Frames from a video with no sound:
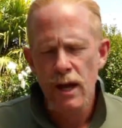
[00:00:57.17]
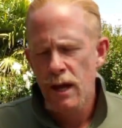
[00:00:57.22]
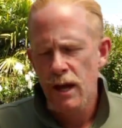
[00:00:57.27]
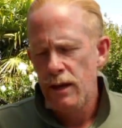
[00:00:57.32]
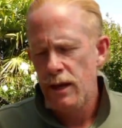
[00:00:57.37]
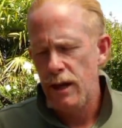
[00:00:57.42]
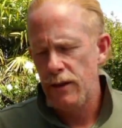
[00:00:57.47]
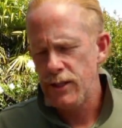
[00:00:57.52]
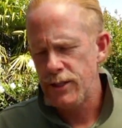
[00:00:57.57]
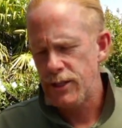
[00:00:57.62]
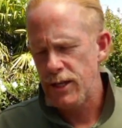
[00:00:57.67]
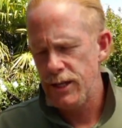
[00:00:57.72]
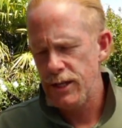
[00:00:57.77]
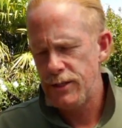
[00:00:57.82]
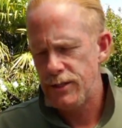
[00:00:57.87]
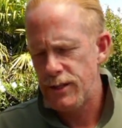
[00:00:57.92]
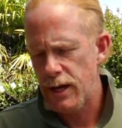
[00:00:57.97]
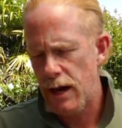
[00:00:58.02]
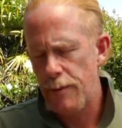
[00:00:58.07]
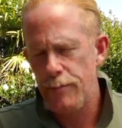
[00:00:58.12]
Now this
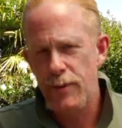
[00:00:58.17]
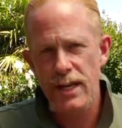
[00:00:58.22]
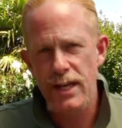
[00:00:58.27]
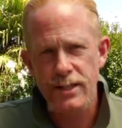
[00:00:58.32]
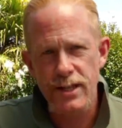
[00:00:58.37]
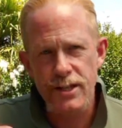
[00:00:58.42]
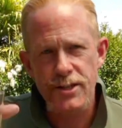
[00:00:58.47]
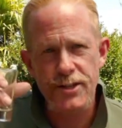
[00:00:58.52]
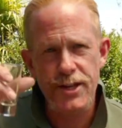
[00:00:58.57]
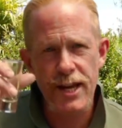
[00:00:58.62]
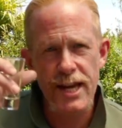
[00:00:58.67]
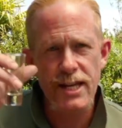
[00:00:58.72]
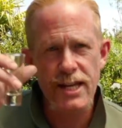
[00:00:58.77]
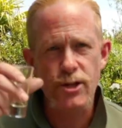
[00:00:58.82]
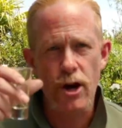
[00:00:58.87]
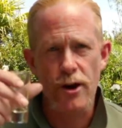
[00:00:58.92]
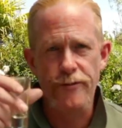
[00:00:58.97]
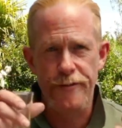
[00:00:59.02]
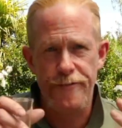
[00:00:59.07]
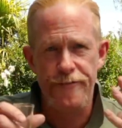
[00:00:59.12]
is, these are seeds
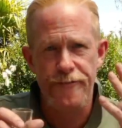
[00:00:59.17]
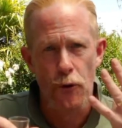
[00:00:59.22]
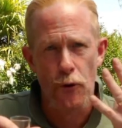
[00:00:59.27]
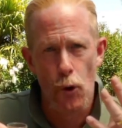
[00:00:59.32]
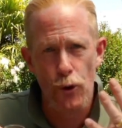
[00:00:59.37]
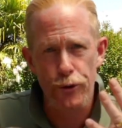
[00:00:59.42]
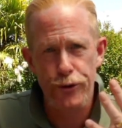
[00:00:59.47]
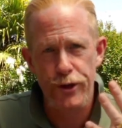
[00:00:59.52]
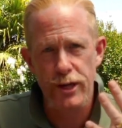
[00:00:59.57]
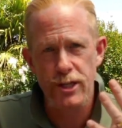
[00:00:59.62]
of a 4th